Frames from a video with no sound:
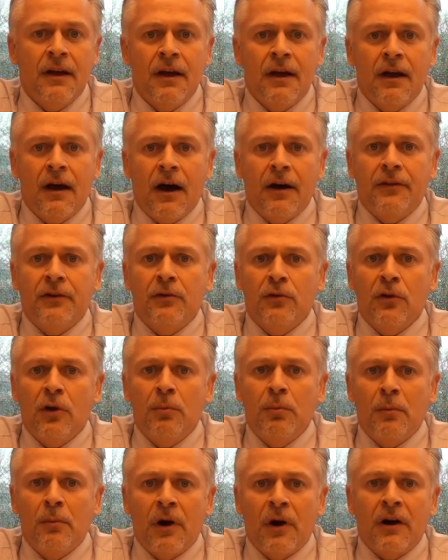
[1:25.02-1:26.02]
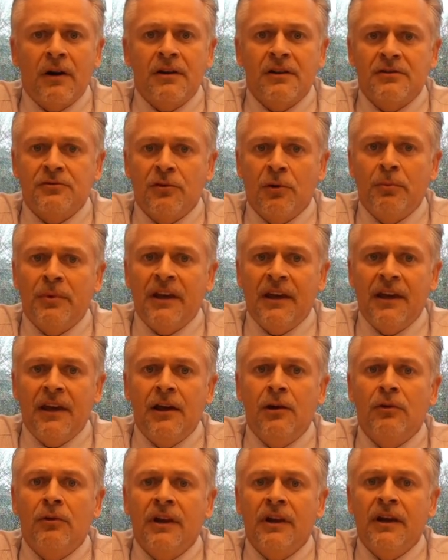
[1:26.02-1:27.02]
Other global markets will be
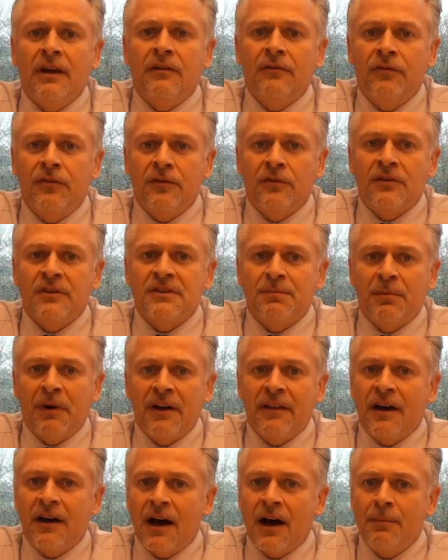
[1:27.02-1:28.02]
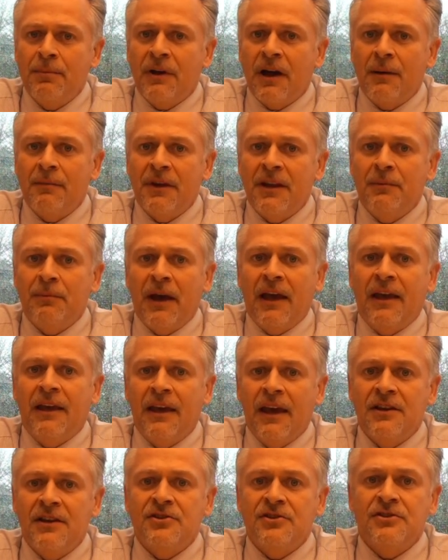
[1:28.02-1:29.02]
equally influenced by the upcoming
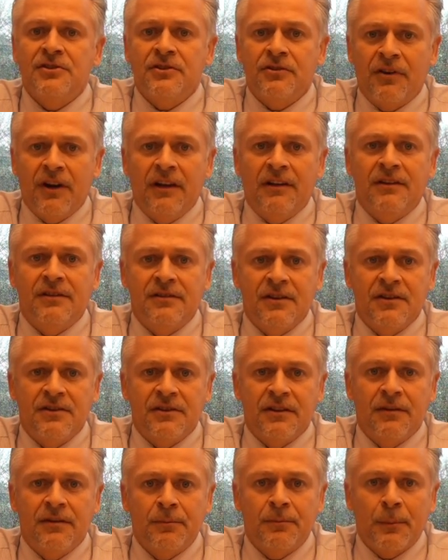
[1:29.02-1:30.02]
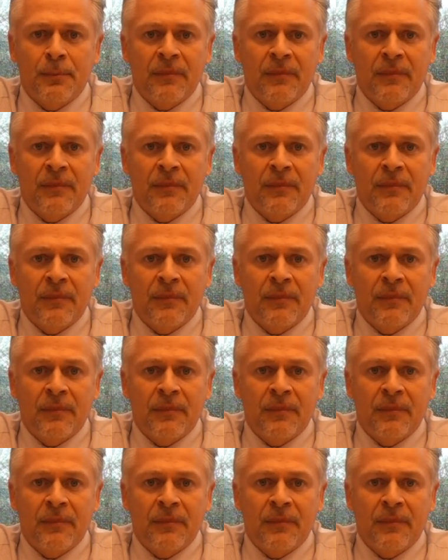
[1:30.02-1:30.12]
Pangasius trade decision.